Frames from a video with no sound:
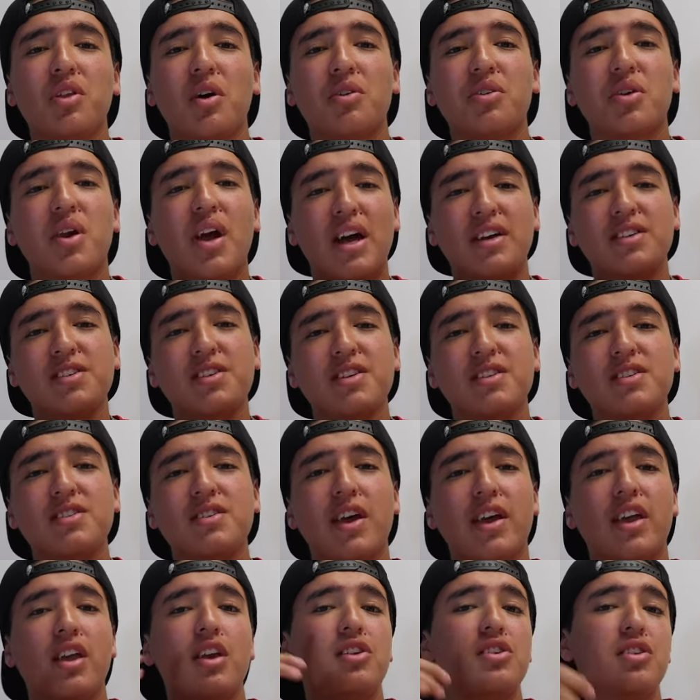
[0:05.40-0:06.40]
guys? This is
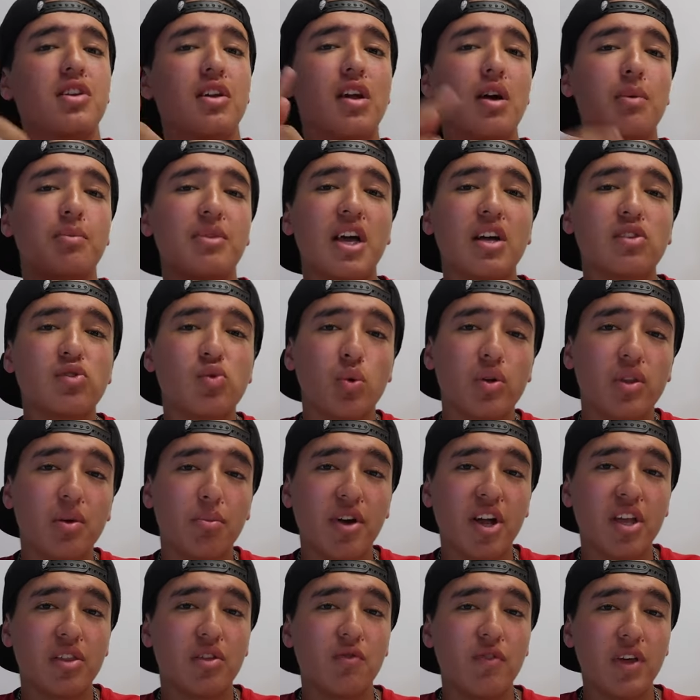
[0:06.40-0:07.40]
Tech H D coming at you with a
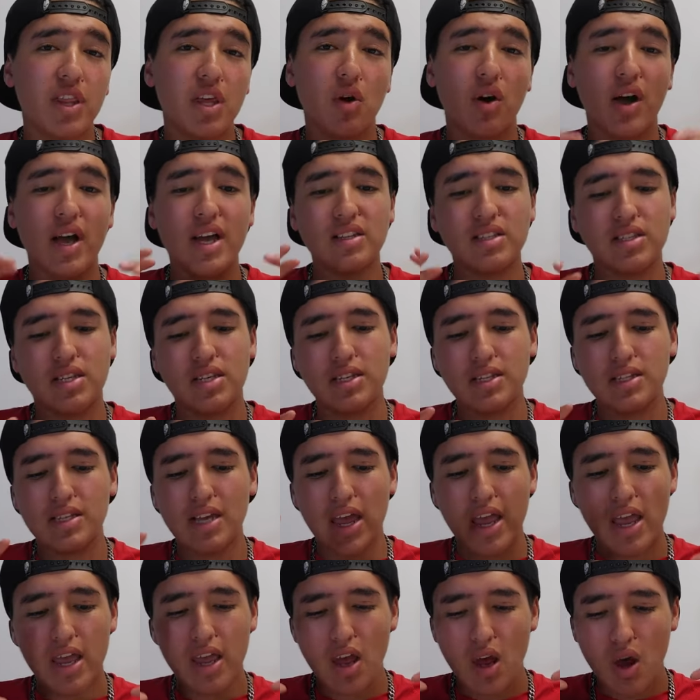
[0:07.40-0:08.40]
brand new video, and
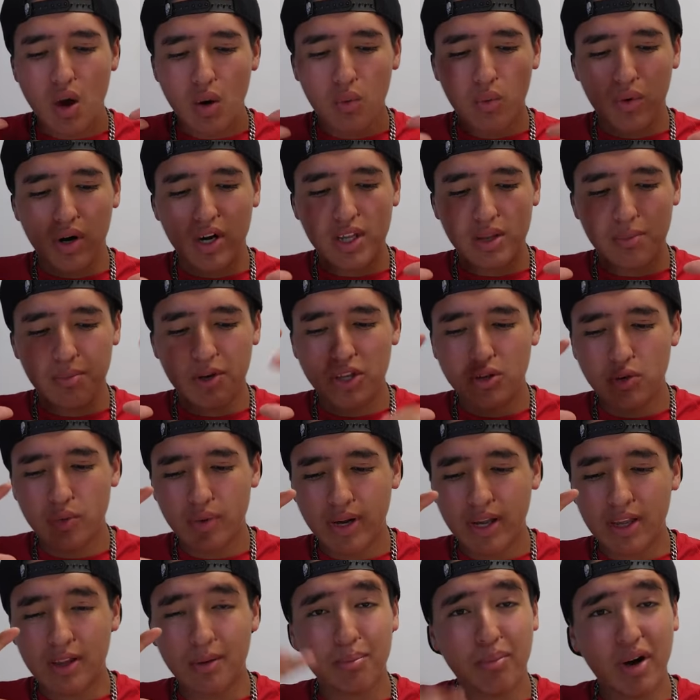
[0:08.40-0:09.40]
today we're going to be
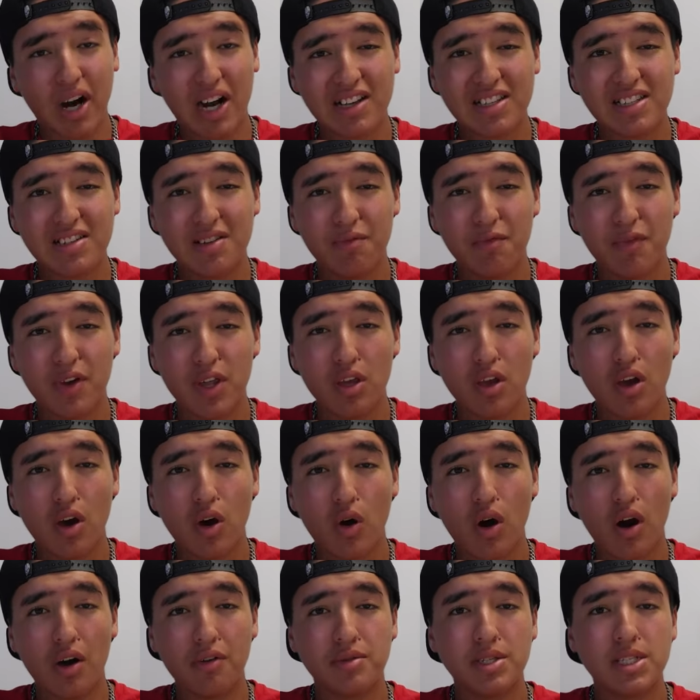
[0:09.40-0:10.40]
doing an unboxing video
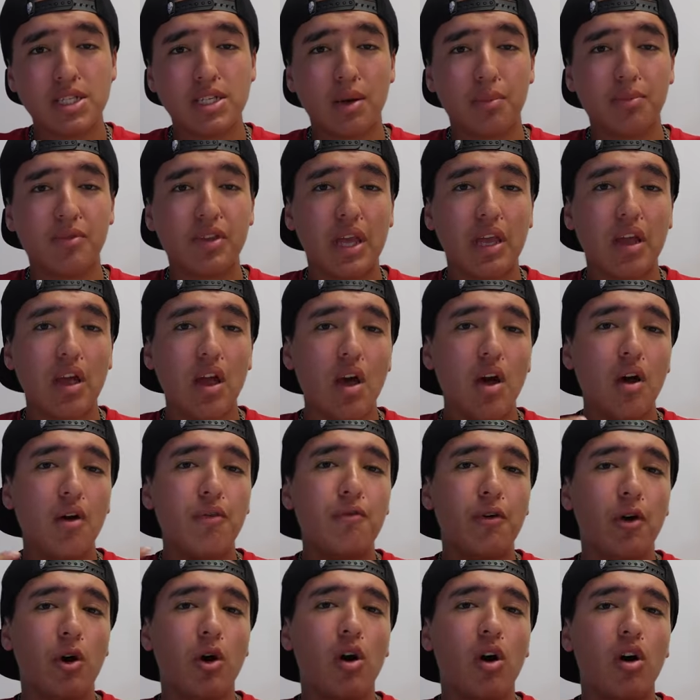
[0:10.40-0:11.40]
of something
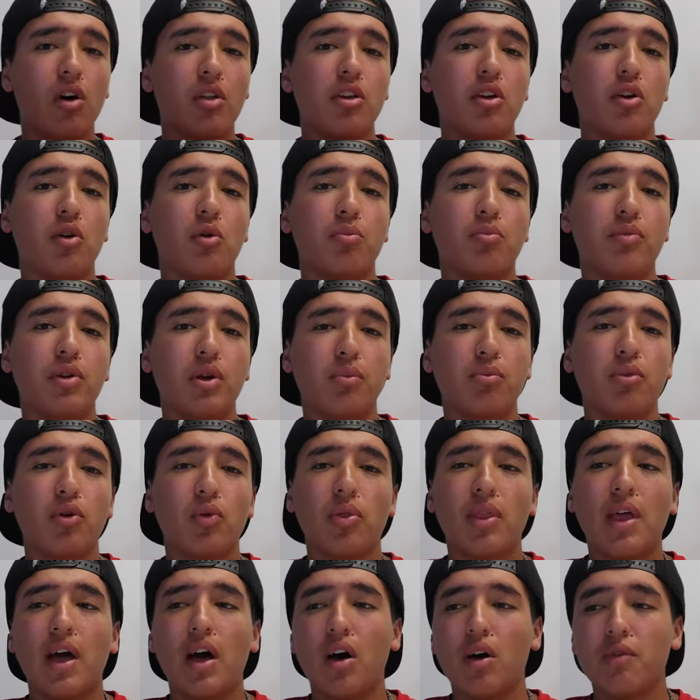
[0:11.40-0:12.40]
for audio people.
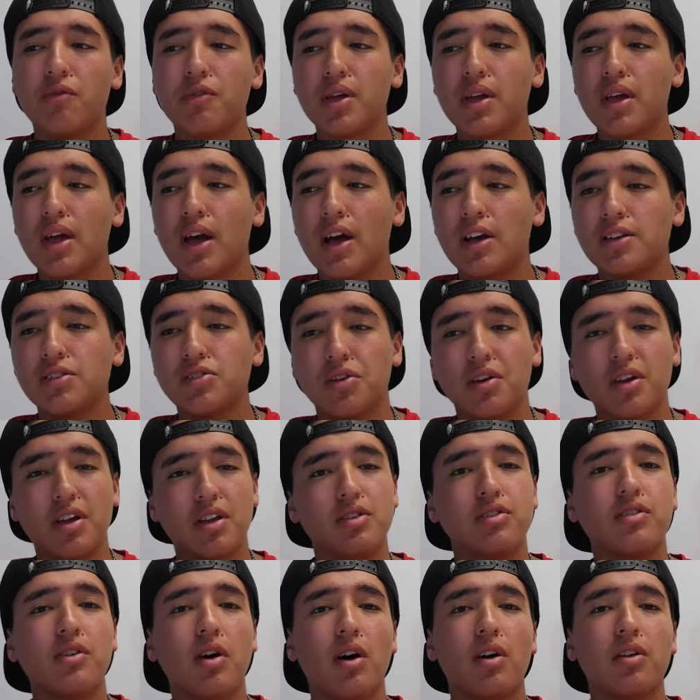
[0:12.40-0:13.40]
Now, if you guys are
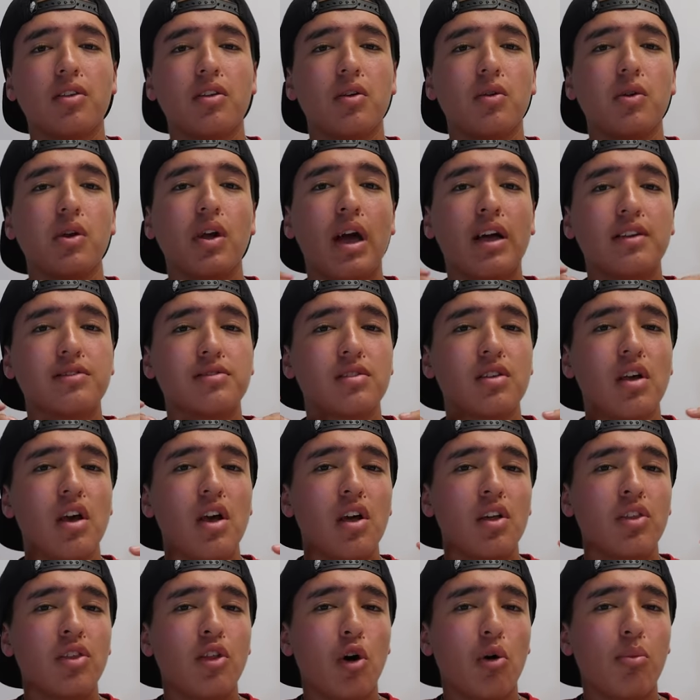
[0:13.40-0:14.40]
into audio, you guys
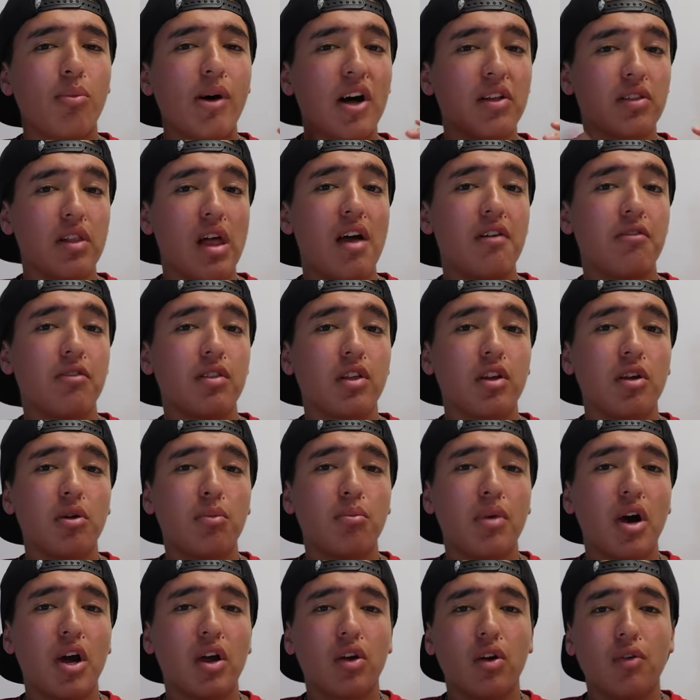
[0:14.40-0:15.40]
know about lavalier
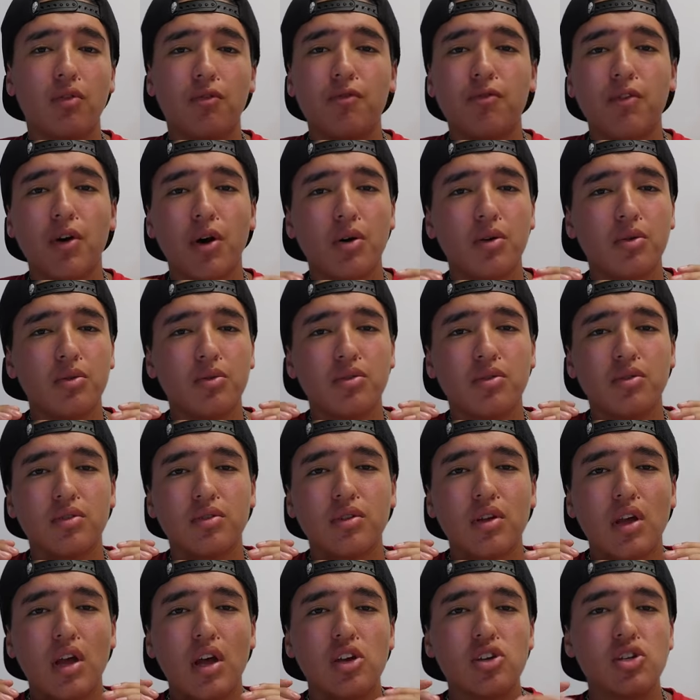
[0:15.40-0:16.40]
microphones,
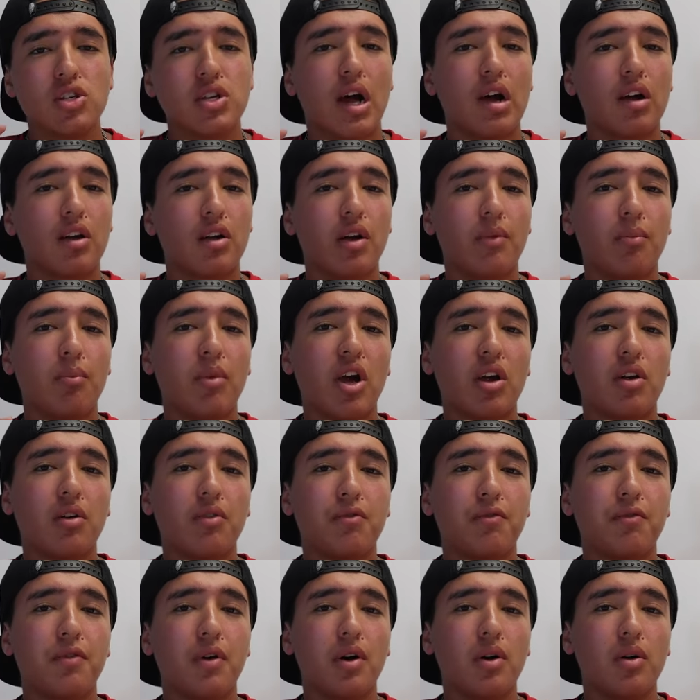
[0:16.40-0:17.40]
shotgun
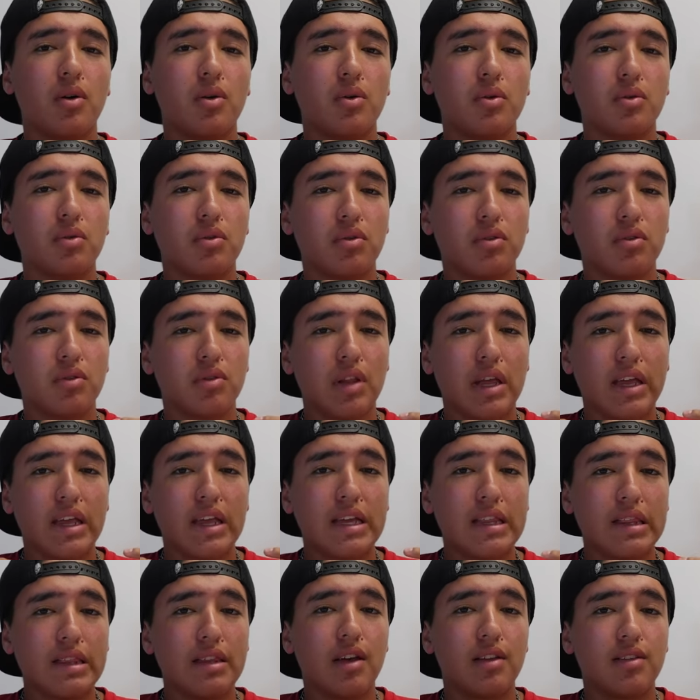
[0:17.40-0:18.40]
microphones, like
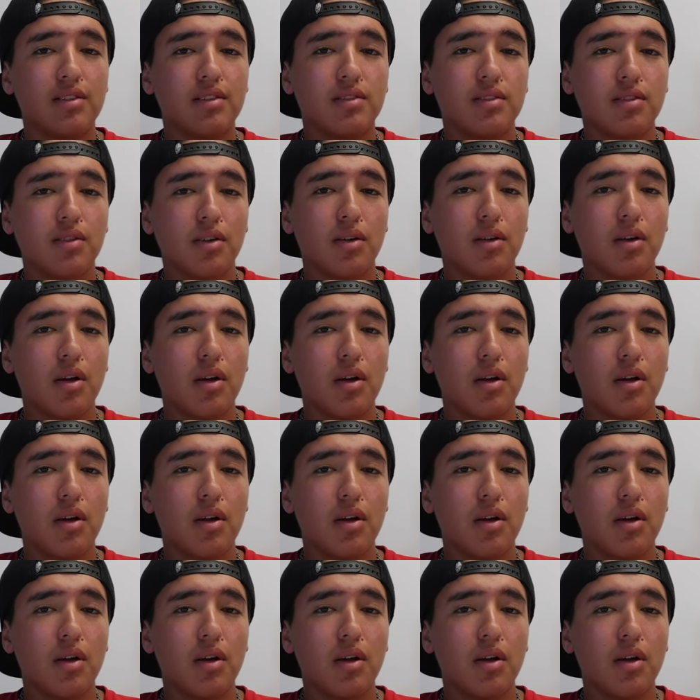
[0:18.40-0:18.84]
condenser,